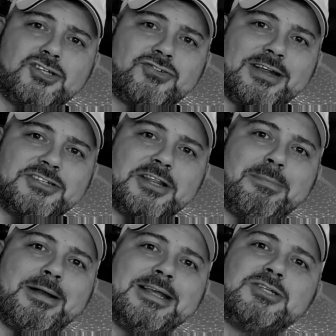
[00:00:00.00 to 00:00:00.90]
Strange that
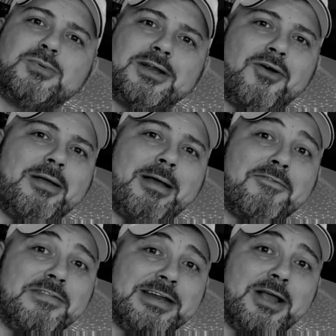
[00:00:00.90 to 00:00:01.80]
the police would lie
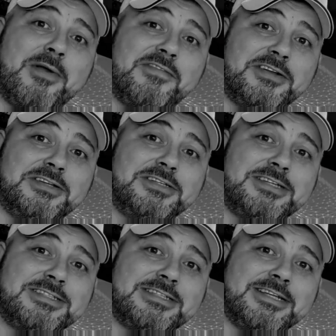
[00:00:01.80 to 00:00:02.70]
about video evidence,
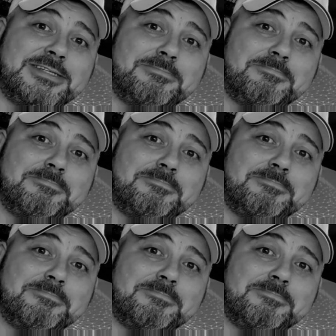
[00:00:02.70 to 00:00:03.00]
isn't it?